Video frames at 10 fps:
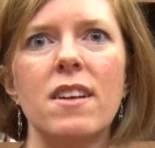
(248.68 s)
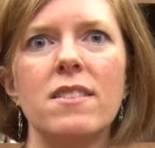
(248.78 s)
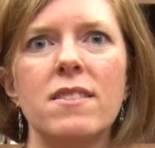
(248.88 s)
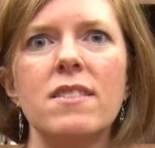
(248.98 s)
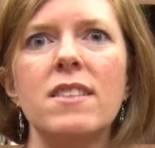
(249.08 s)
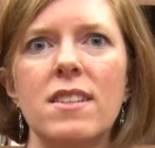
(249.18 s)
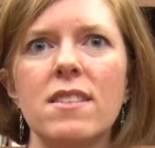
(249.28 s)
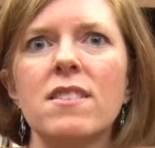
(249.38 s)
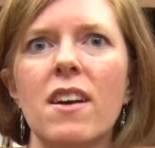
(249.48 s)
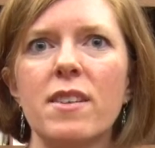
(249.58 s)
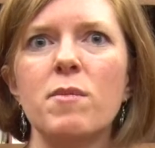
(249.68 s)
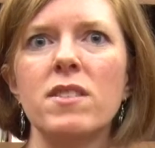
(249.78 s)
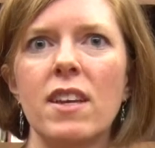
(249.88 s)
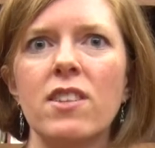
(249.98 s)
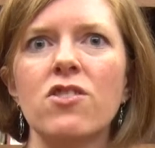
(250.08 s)
a decent
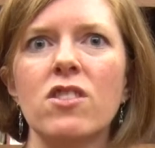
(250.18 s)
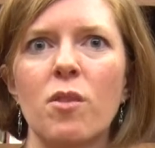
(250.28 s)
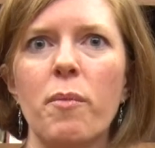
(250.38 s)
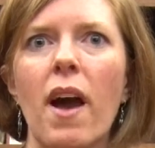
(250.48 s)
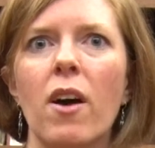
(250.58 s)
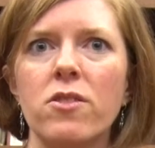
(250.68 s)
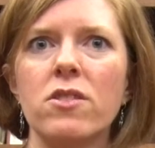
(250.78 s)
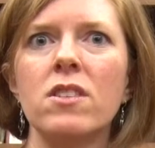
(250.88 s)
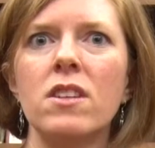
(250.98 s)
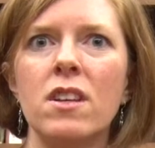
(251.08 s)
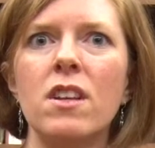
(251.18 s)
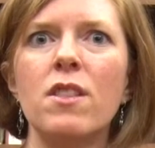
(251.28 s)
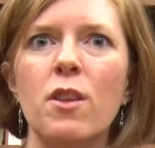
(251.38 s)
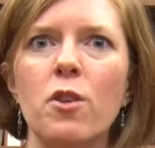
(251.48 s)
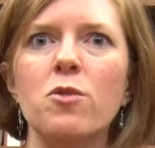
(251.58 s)
documentation about
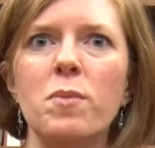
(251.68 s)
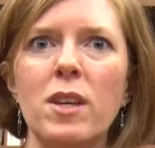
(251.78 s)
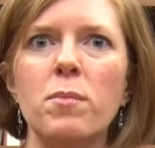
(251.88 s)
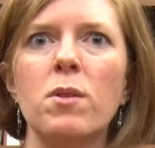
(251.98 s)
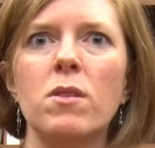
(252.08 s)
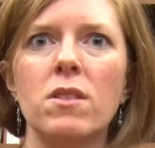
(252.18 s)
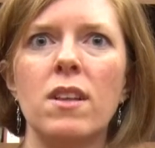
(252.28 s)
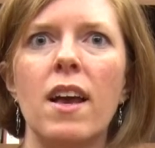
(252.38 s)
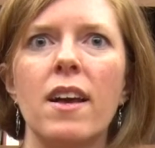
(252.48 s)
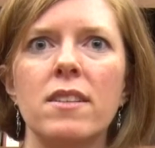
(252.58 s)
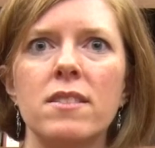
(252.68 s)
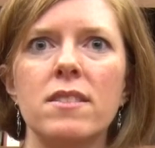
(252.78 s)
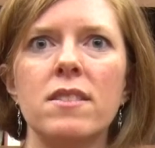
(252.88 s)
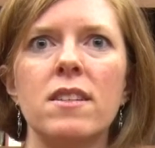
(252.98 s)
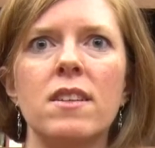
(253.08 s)
those people
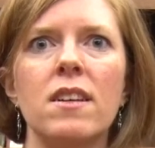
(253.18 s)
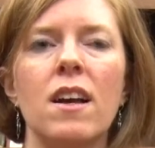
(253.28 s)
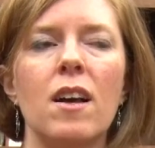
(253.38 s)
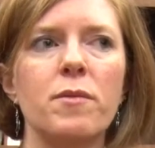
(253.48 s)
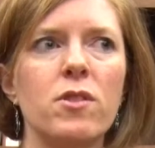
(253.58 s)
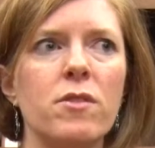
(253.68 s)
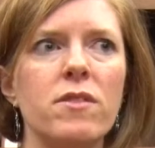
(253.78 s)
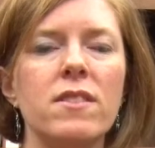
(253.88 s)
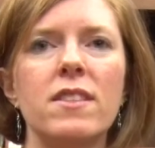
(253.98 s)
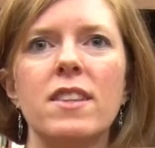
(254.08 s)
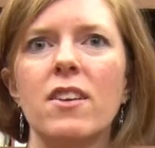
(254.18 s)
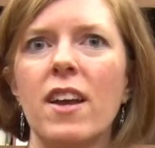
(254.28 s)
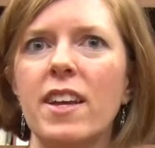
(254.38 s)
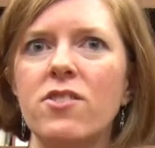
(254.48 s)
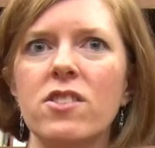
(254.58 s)
and their
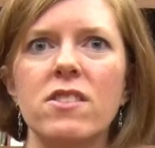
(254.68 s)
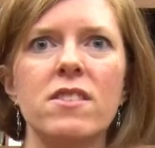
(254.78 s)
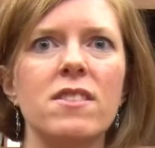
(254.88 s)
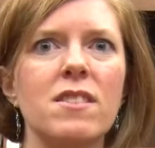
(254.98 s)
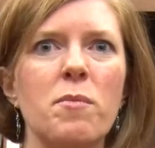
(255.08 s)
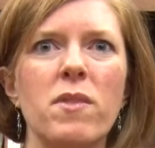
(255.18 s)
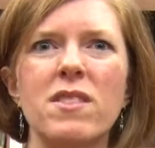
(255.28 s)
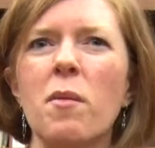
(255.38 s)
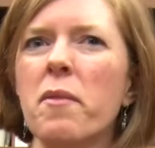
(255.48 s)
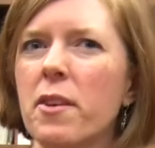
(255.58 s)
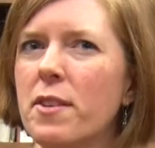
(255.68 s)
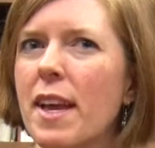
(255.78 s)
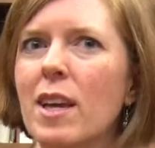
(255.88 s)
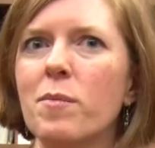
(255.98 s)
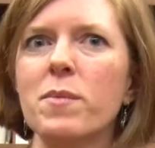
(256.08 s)
ages and some of their
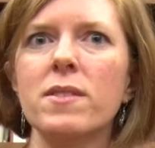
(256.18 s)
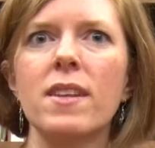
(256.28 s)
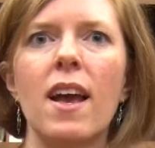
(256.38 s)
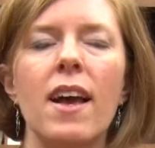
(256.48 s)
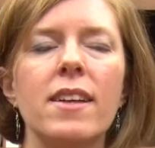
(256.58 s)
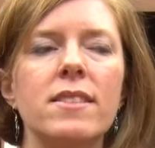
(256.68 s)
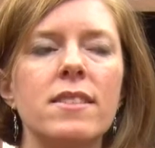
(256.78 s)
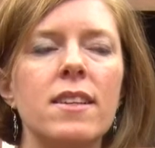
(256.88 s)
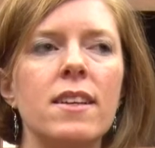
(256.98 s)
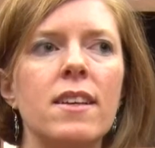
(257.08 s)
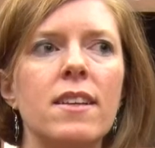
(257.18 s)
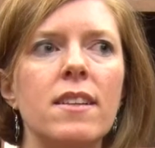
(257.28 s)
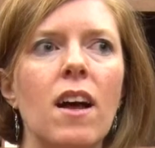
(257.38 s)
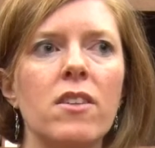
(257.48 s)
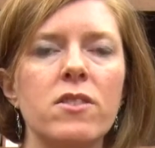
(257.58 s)
names, and
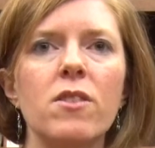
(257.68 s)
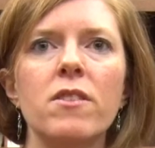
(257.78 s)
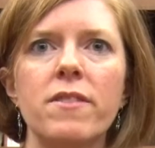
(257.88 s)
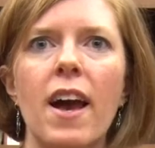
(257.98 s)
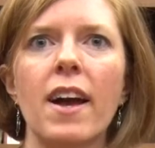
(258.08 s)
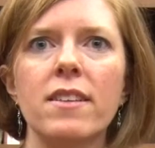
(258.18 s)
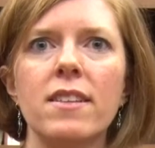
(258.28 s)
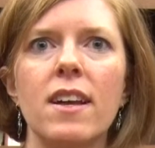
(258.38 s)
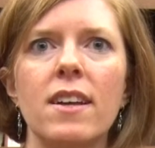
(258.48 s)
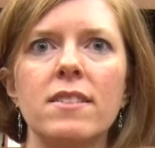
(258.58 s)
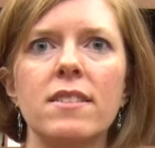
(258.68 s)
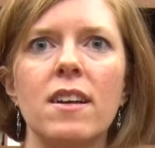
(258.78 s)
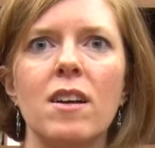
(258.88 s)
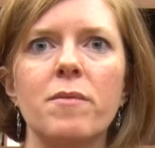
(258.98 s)
also the fact that